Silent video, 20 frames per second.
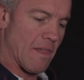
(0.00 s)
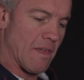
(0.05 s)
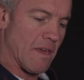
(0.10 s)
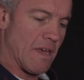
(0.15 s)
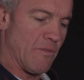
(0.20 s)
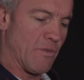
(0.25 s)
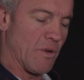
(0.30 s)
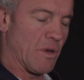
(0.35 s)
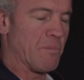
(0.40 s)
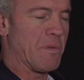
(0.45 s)

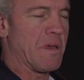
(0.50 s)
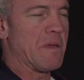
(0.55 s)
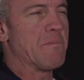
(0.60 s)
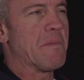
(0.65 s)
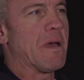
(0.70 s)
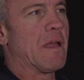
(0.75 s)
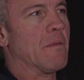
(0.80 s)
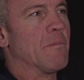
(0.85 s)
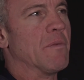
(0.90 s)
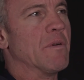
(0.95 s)
if we could beat
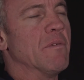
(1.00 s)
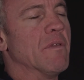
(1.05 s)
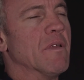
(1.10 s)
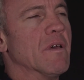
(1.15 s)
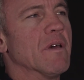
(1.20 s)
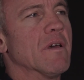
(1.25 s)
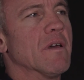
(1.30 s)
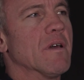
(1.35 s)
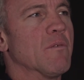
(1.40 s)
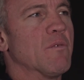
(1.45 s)
Melbourne,
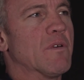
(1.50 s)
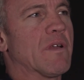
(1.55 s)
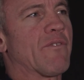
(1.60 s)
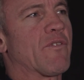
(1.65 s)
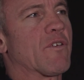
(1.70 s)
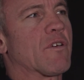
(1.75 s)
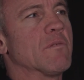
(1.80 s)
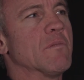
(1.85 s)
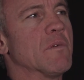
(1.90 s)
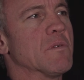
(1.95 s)
we have
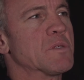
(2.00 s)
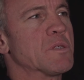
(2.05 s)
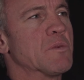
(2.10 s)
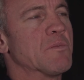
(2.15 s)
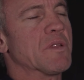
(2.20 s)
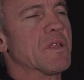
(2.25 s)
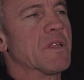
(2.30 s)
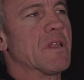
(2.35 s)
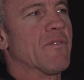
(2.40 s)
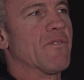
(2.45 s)
to come up with
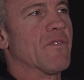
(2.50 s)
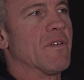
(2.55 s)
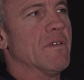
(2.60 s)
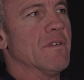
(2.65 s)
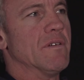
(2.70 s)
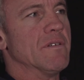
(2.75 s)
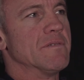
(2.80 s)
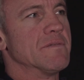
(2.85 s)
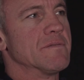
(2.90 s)
something different.